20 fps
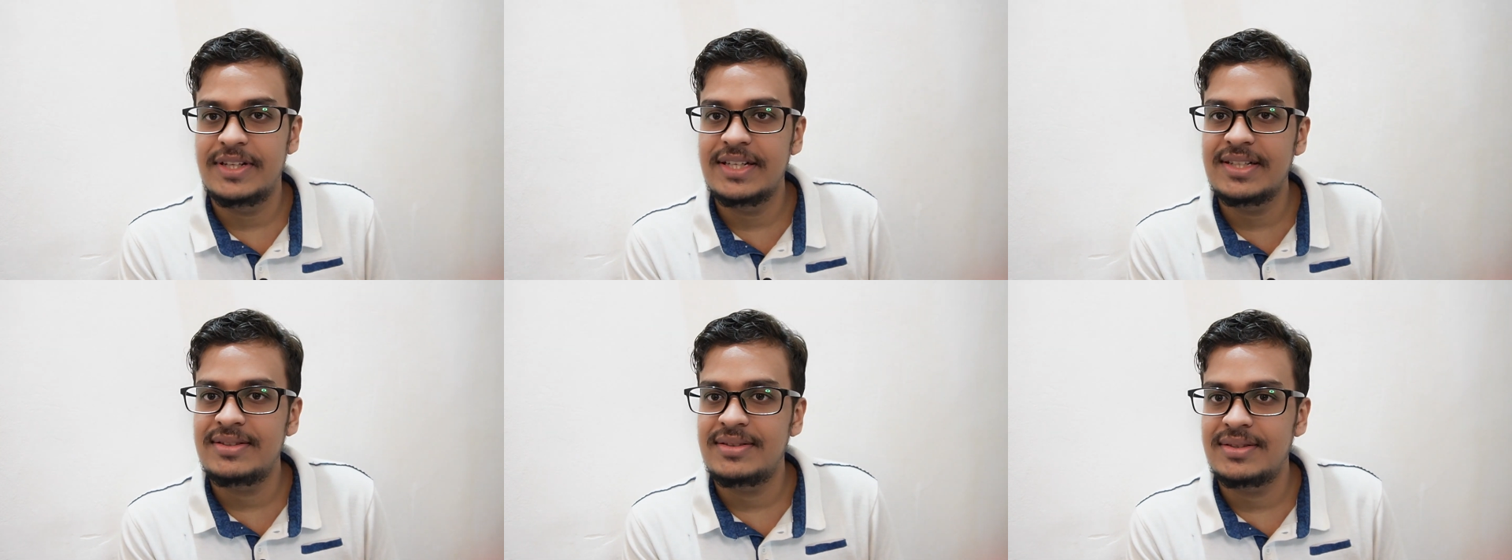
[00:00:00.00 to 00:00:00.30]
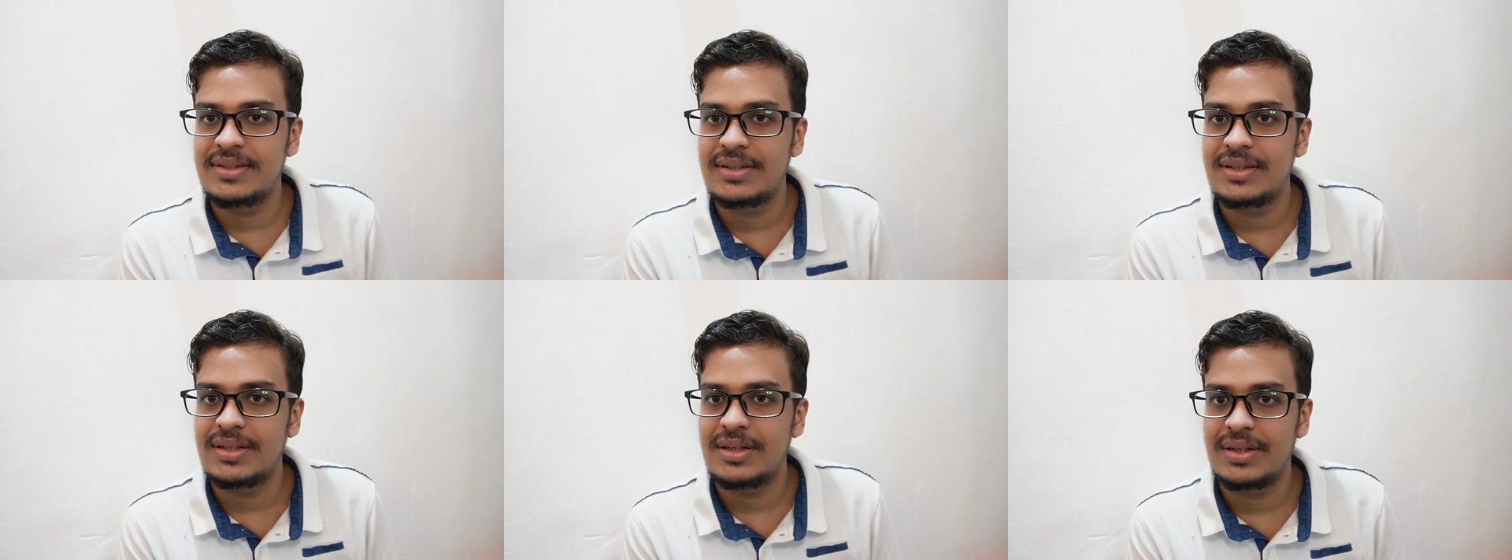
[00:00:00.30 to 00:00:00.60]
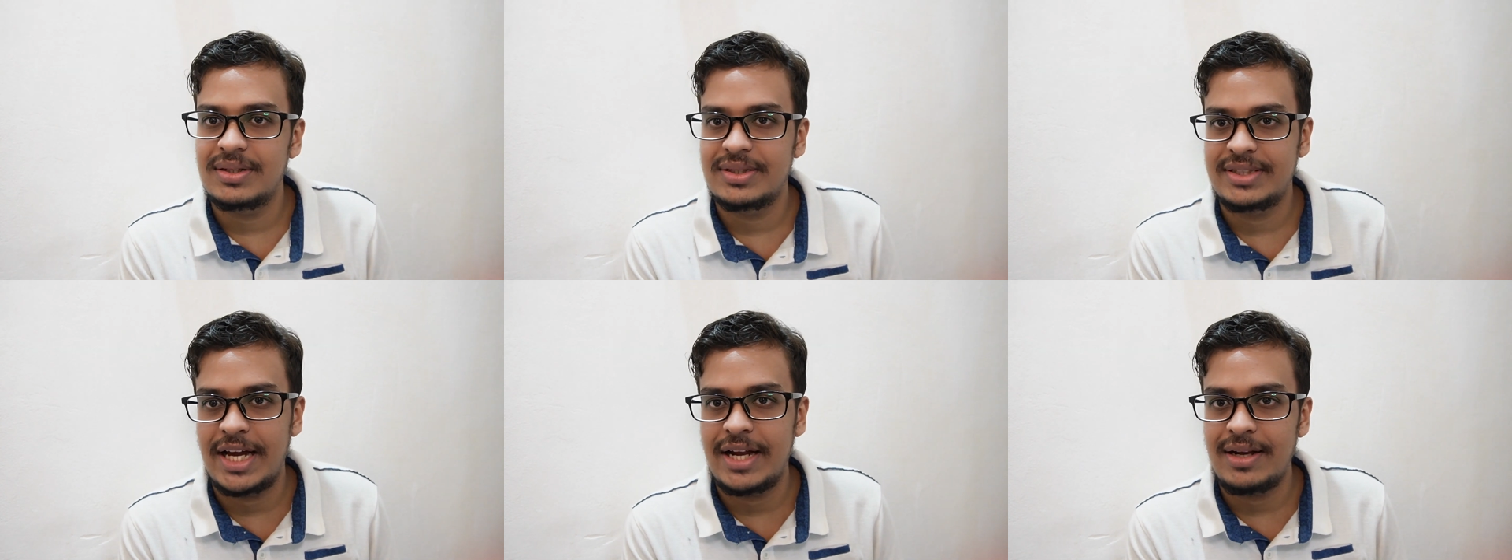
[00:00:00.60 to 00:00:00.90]
these
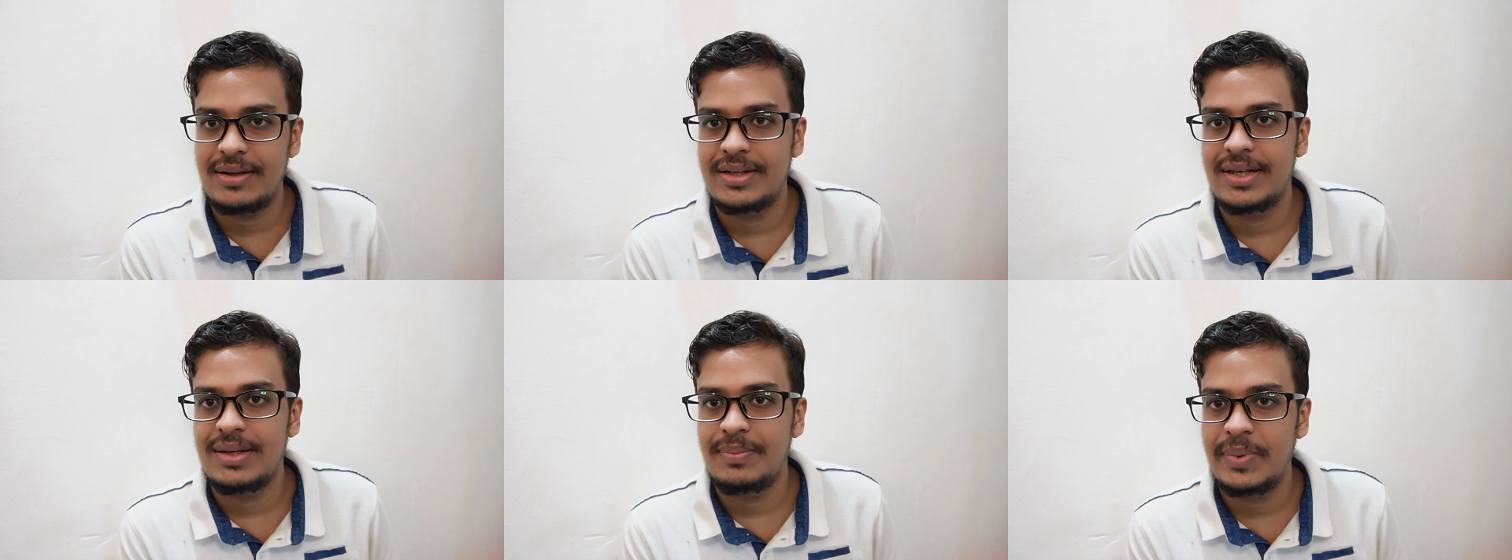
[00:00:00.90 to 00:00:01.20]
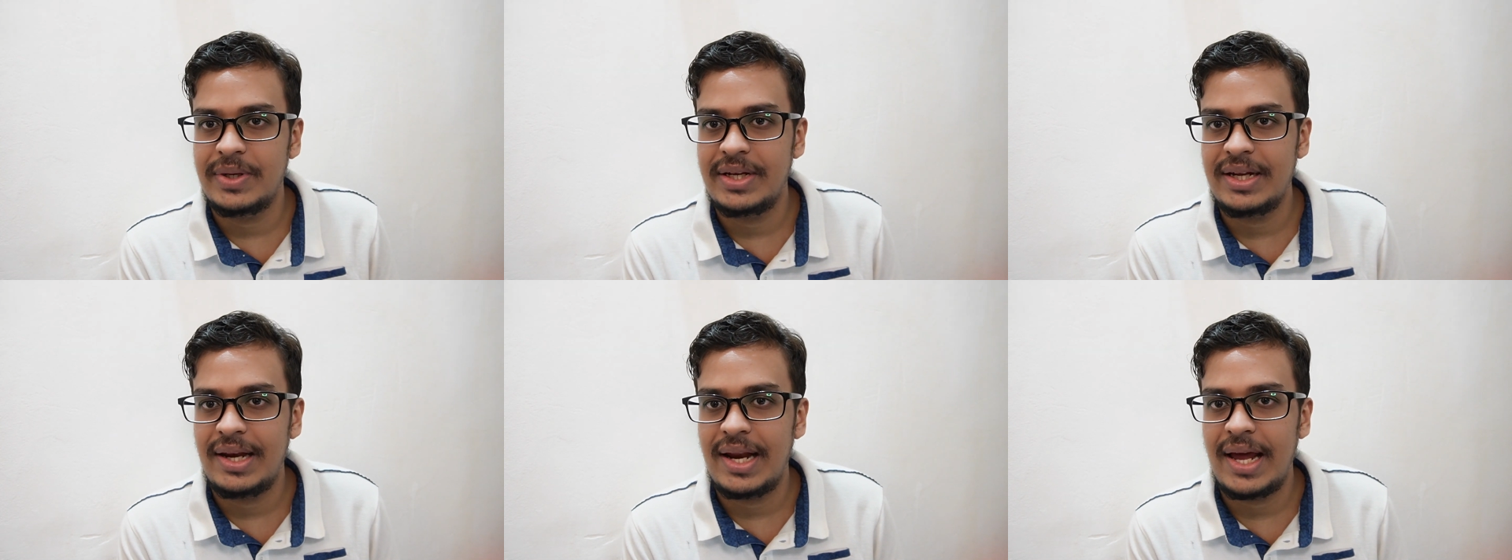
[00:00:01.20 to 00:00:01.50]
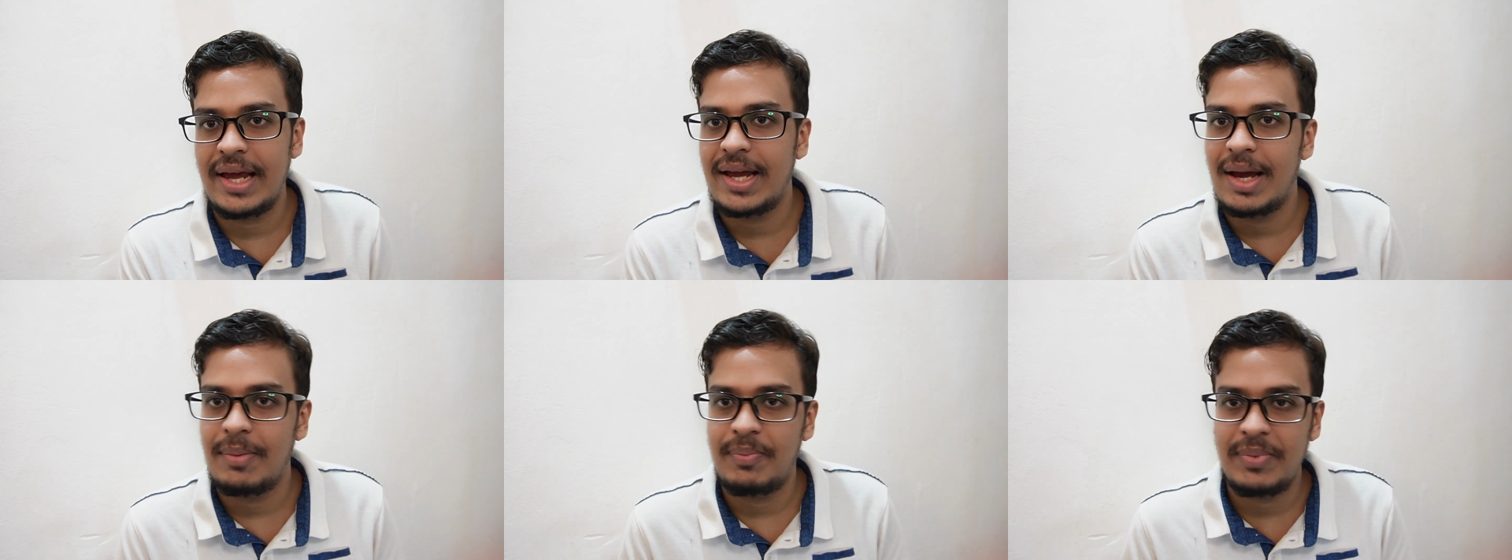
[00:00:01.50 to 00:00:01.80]
chat gpt like